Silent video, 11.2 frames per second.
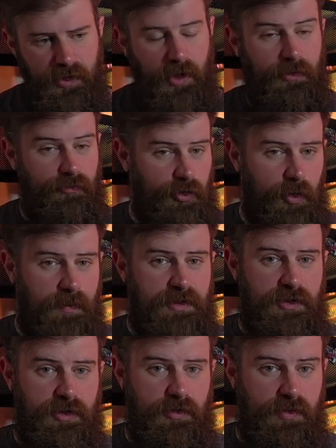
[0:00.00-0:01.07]
on the run up
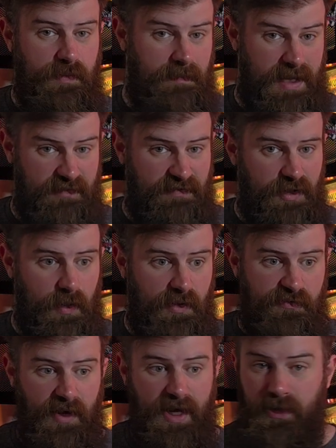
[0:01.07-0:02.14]
to the main video on
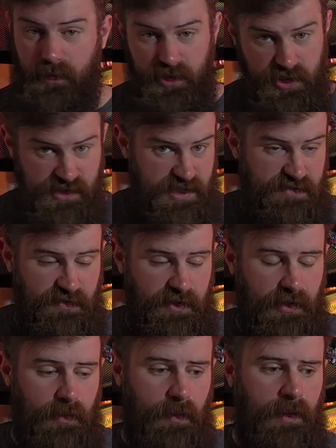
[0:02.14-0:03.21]
a Friday, which is this
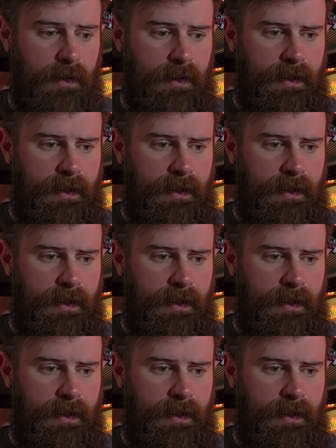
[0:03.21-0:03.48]
video,